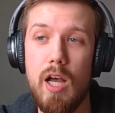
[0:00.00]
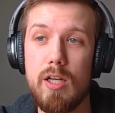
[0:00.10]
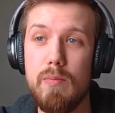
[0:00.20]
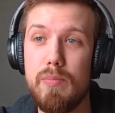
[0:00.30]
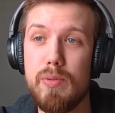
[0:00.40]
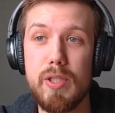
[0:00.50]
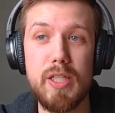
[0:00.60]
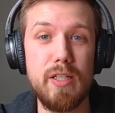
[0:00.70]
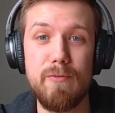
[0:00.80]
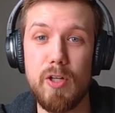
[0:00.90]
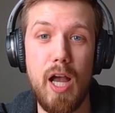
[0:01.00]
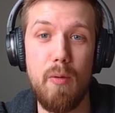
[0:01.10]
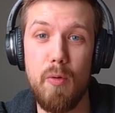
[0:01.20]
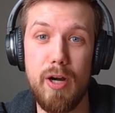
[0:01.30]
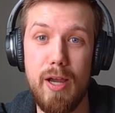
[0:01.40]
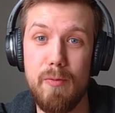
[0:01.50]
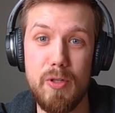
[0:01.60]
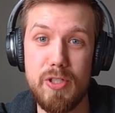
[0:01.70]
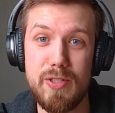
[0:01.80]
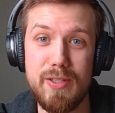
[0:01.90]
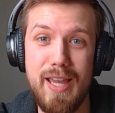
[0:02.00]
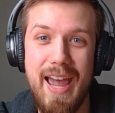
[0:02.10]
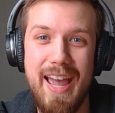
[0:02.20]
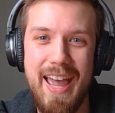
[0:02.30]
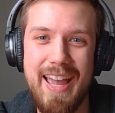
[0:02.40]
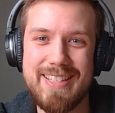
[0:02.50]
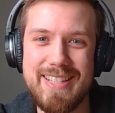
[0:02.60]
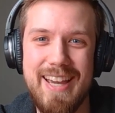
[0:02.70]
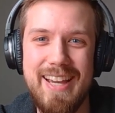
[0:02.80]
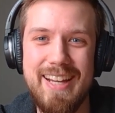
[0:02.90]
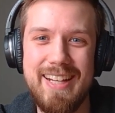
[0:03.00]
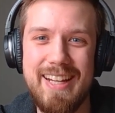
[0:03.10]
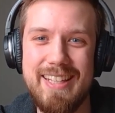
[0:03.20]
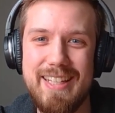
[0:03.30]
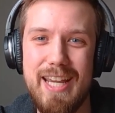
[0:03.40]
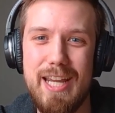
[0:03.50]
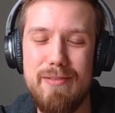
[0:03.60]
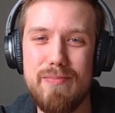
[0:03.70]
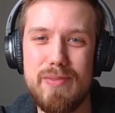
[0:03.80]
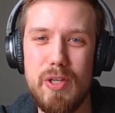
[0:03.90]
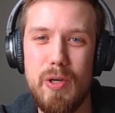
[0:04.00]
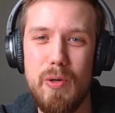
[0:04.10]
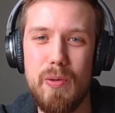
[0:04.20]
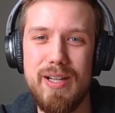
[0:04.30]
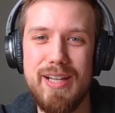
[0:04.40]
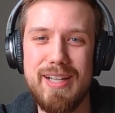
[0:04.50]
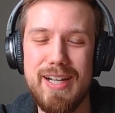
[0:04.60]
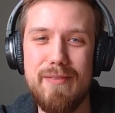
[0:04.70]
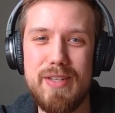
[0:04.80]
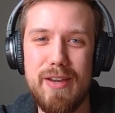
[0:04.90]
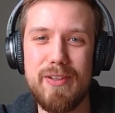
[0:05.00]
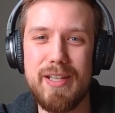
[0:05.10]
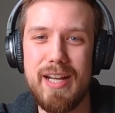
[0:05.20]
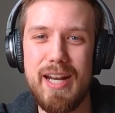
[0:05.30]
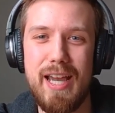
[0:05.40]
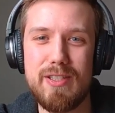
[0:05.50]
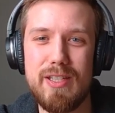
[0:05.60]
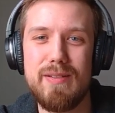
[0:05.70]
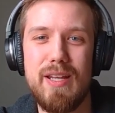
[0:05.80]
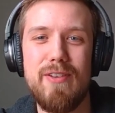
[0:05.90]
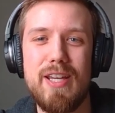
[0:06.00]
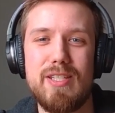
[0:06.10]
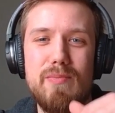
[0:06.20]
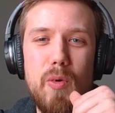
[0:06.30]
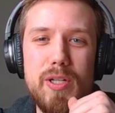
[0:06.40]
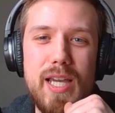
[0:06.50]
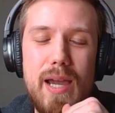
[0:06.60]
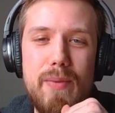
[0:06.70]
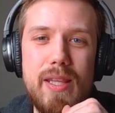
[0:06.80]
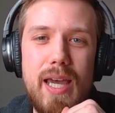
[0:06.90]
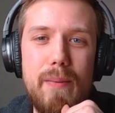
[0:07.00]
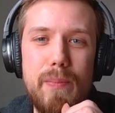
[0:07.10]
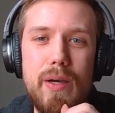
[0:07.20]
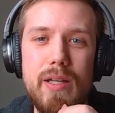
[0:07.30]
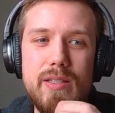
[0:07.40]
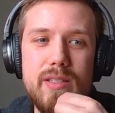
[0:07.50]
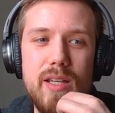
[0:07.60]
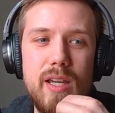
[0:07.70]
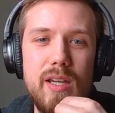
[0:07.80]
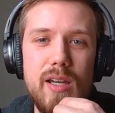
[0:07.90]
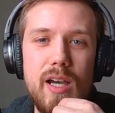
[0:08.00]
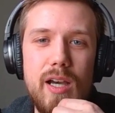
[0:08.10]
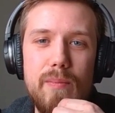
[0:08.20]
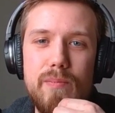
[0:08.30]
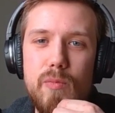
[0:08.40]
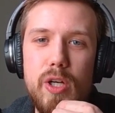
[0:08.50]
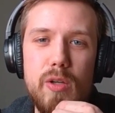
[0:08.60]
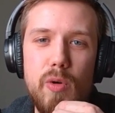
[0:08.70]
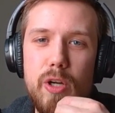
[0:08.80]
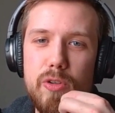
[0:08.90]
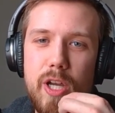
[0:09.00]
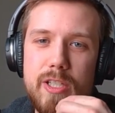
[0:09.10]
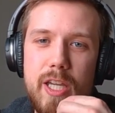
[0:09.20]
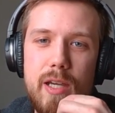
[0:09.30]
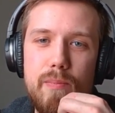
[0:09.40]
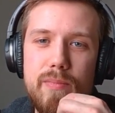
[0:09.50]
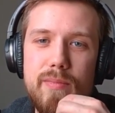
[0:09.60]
Completely forgot where I was at in the game, so I'm definitely gonna have to invest some more time in that. But what are your thoughts, Cam?